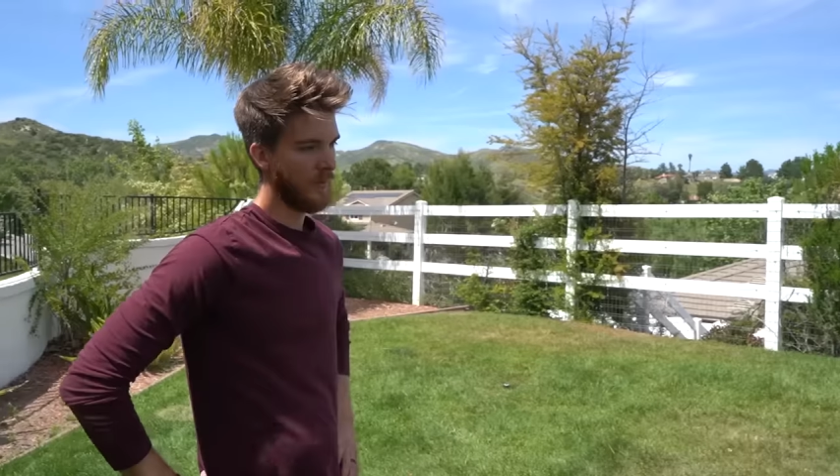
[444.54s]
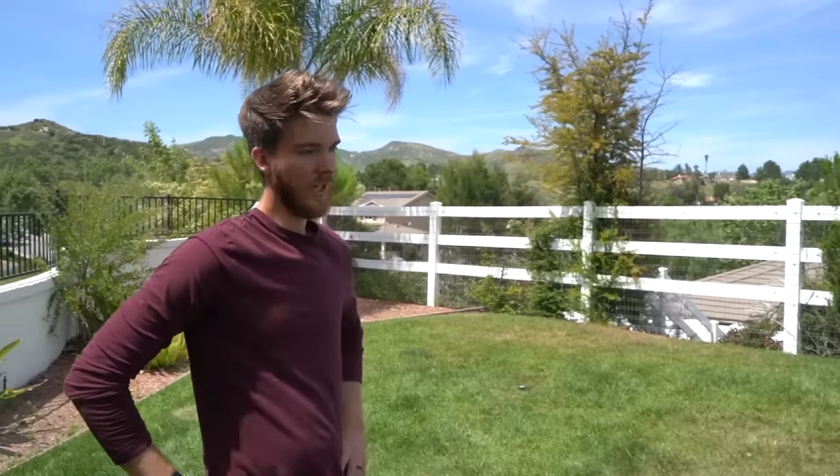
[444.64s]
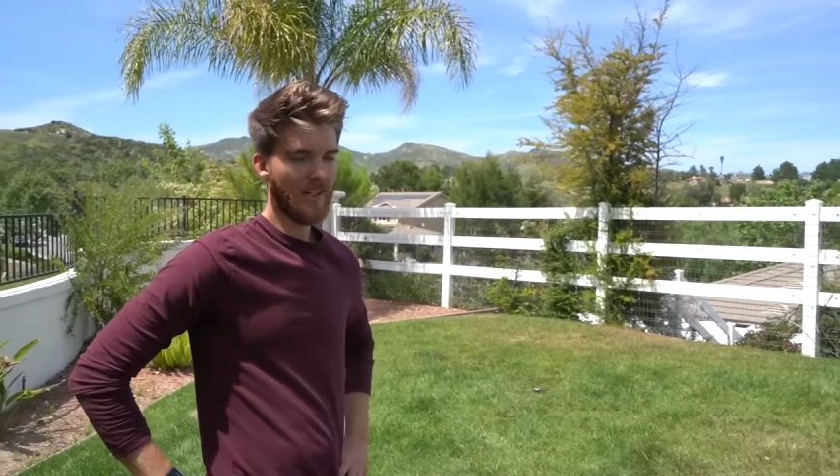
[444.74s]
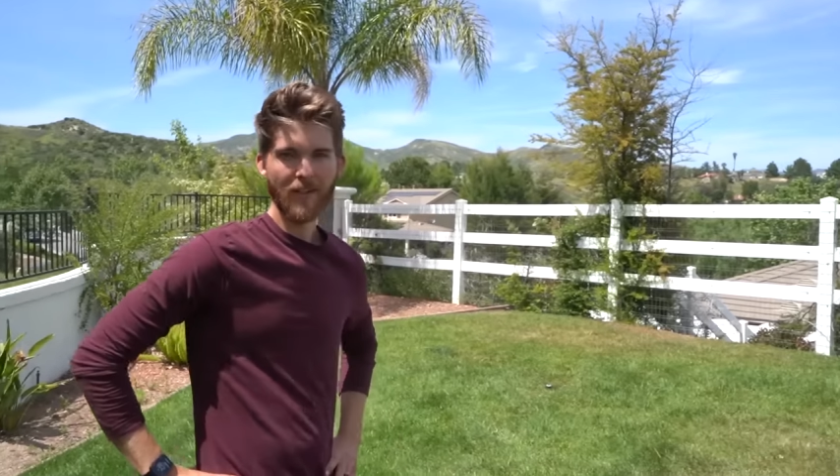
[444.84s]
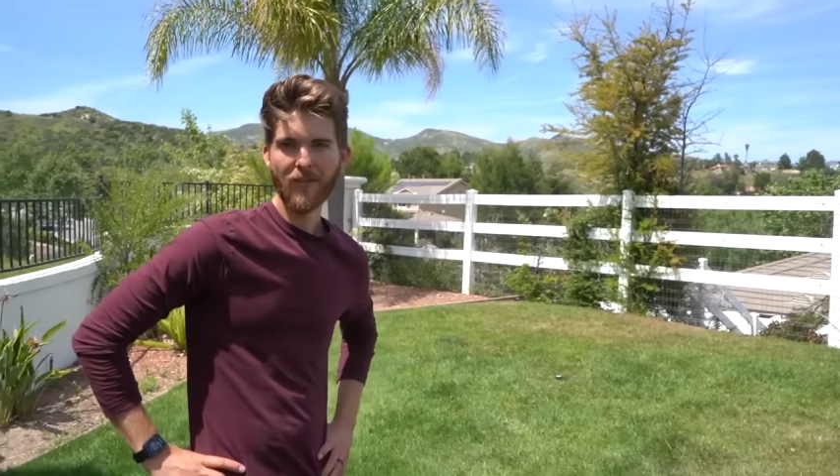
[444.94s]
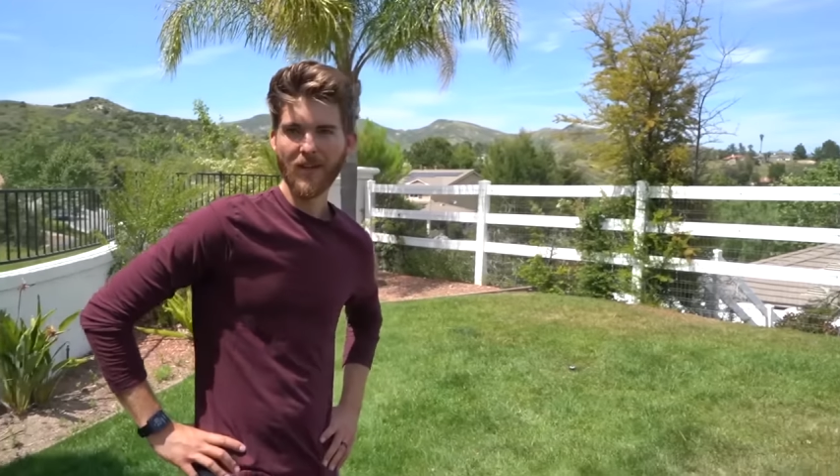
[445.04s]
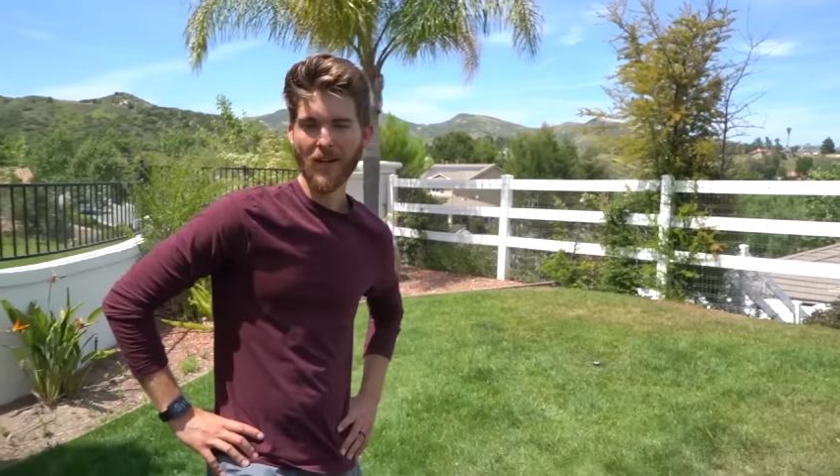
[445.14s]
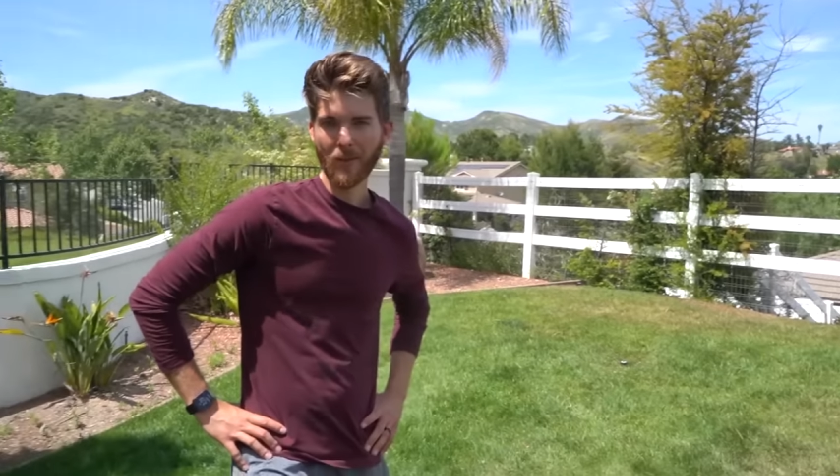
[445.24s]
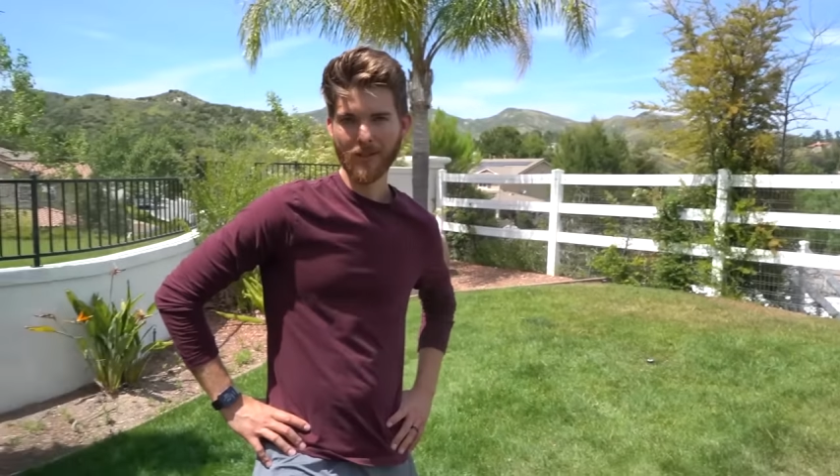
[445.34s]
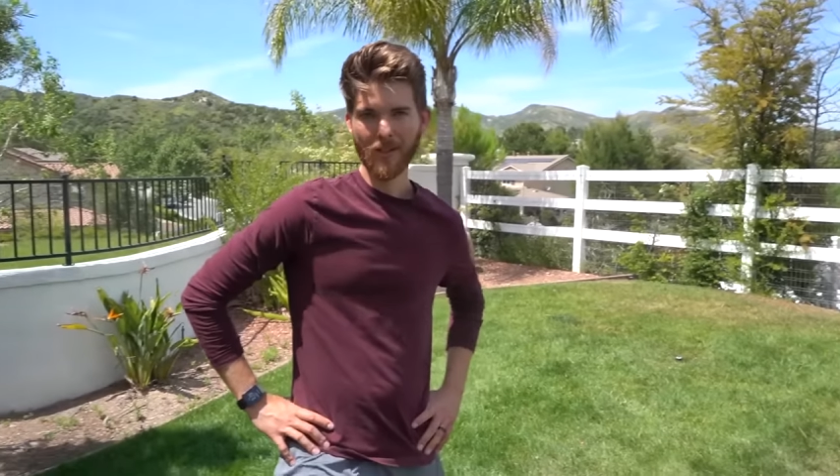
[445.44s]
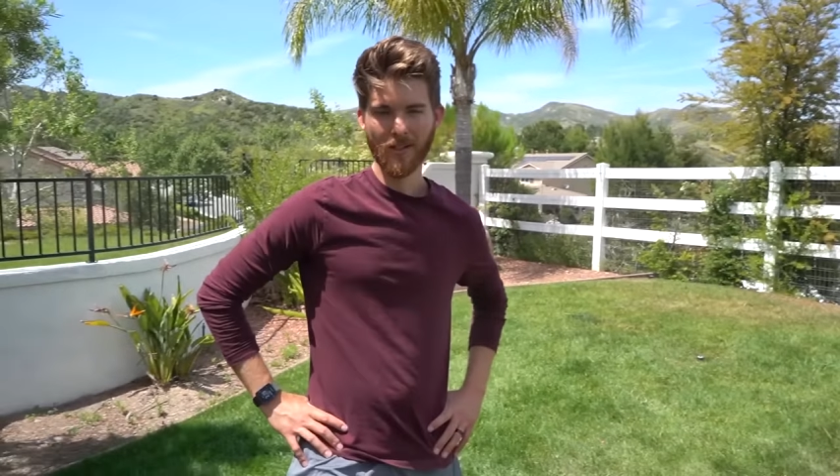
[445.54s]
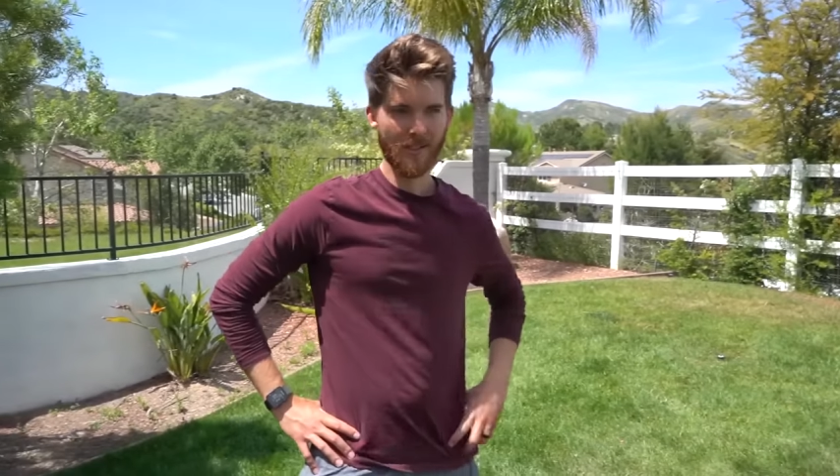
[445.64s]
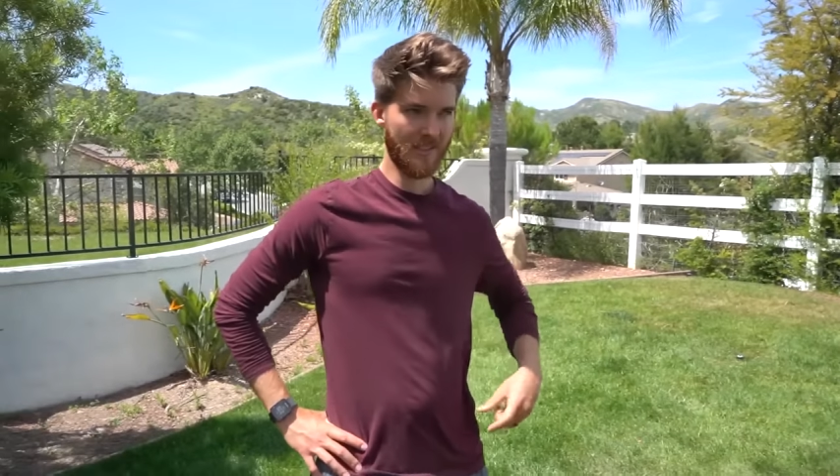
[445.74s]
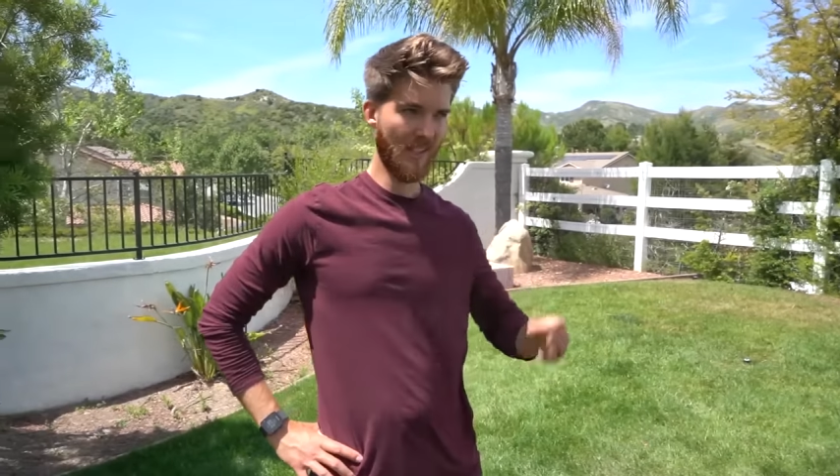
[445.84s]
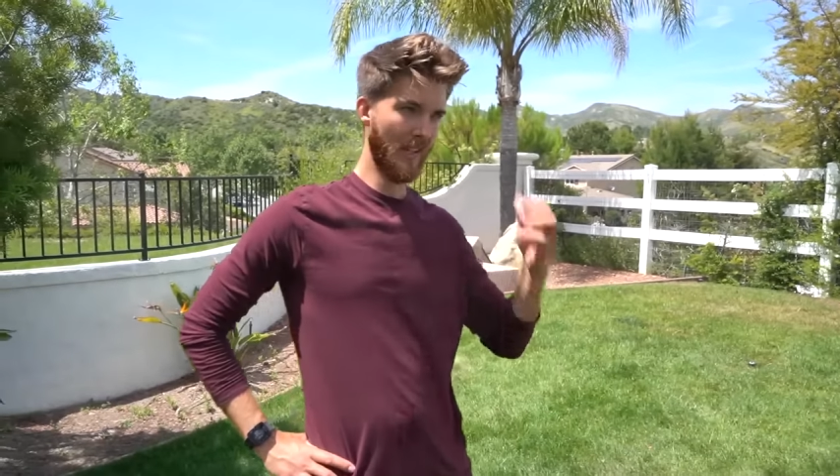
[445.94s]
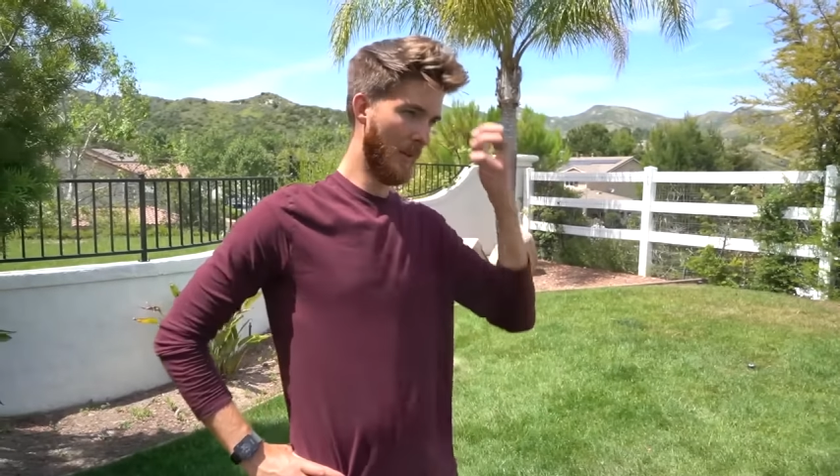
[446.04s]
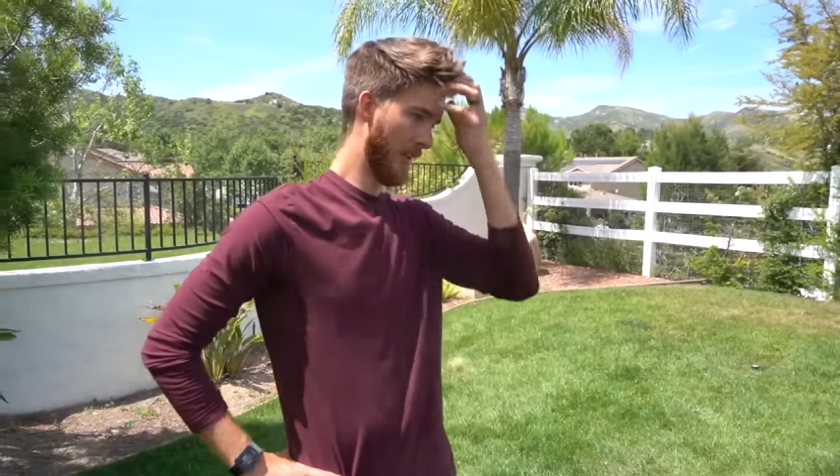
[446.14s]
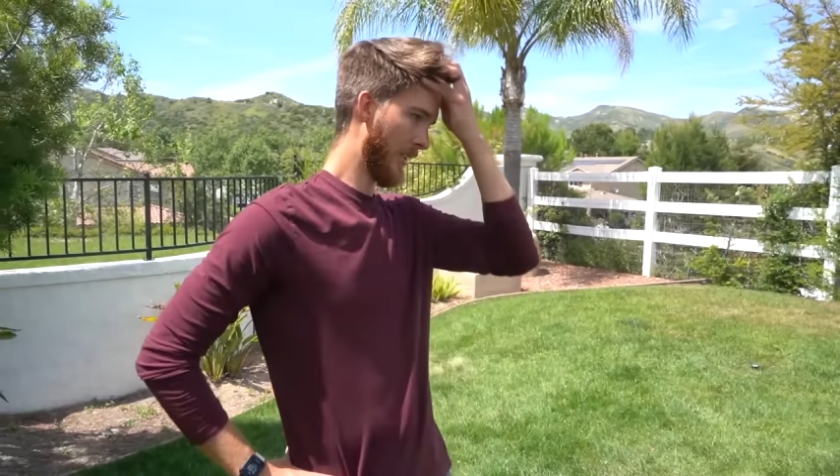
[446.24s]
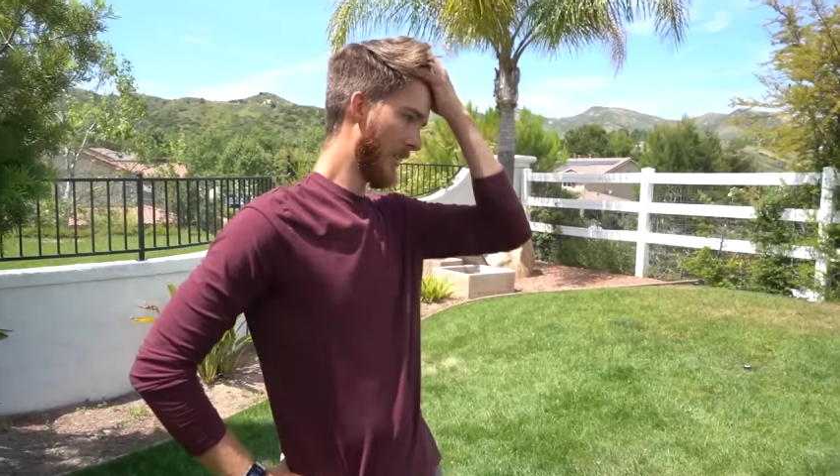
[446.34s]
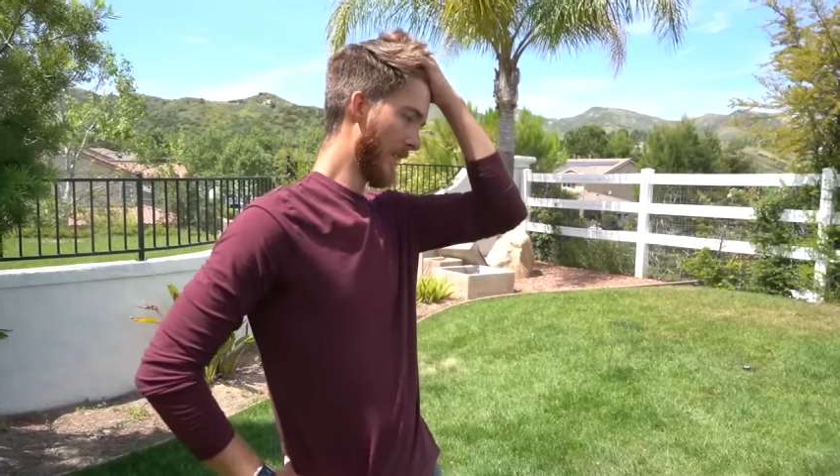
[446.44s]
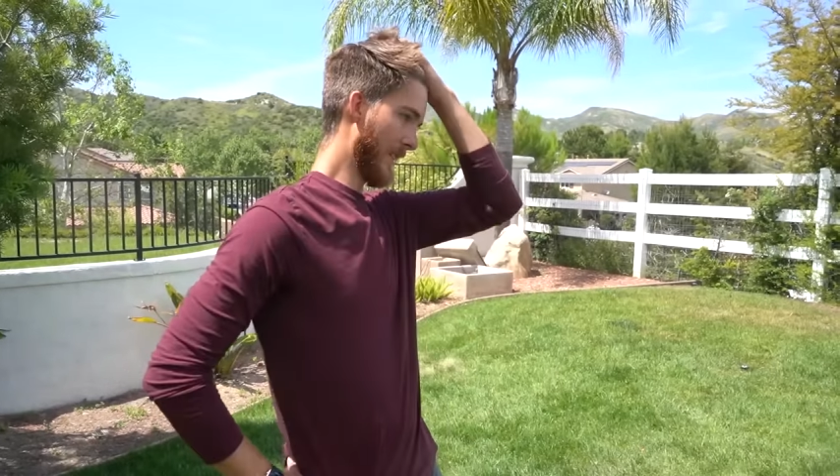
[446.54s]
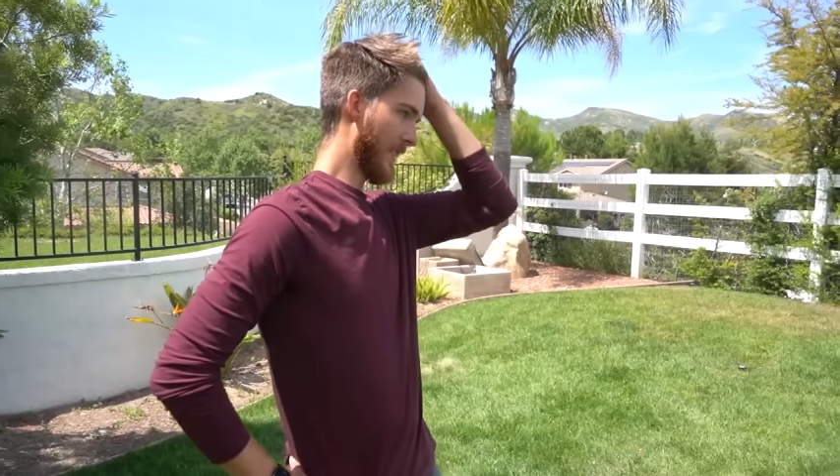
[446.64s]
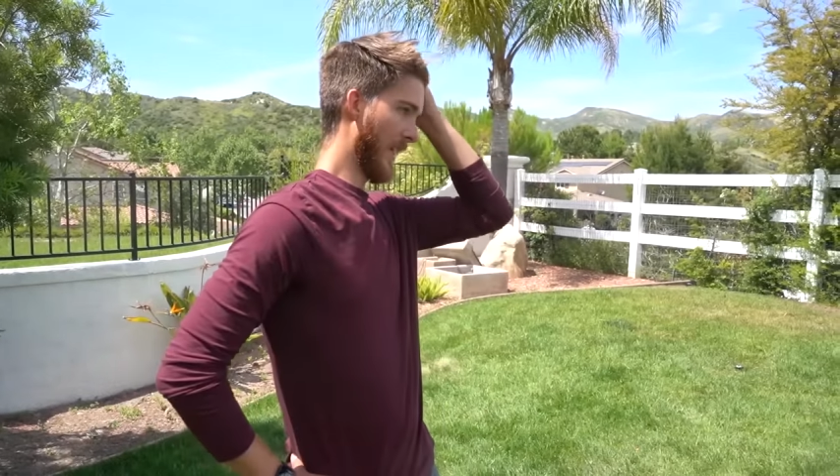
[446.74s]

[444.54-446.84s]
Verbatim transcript: Trying to figure out what color design I want to do on this